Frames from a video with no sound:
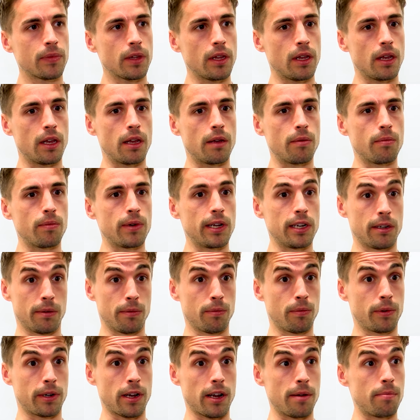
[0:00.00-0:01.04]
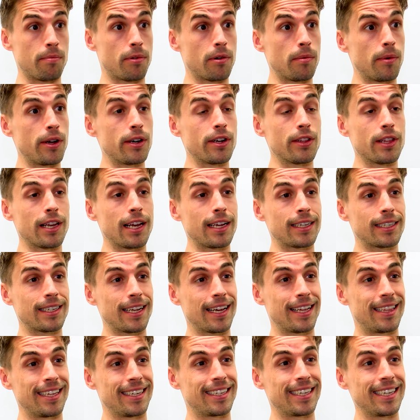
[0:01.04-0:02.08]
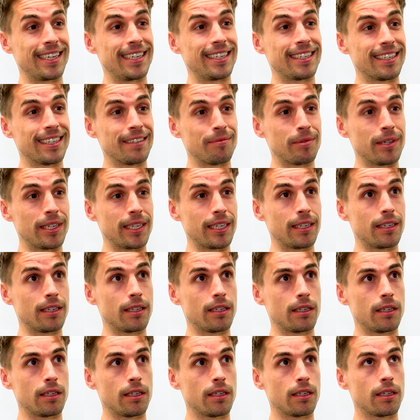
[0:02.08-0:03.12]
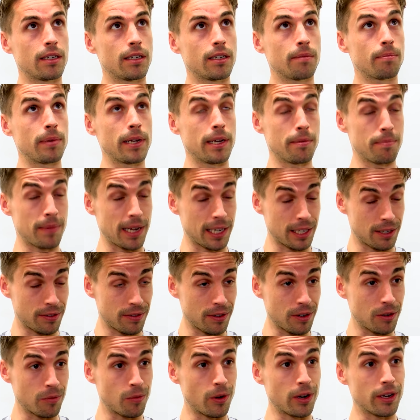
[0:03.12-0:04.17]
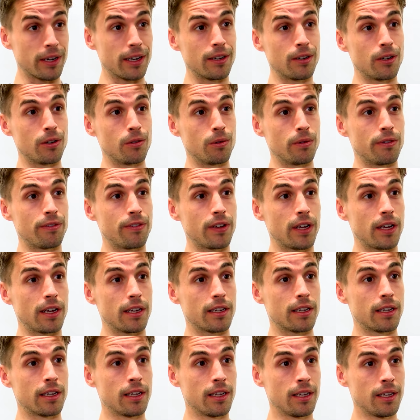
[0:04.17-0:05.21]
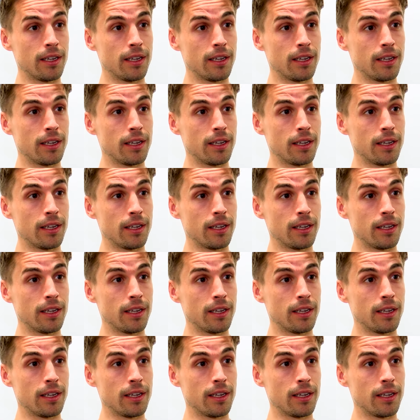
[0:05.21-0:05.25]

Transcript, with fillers: um, we ended up getting promoted on the last day of the season, beating beating Mansfield 1 0, who were third.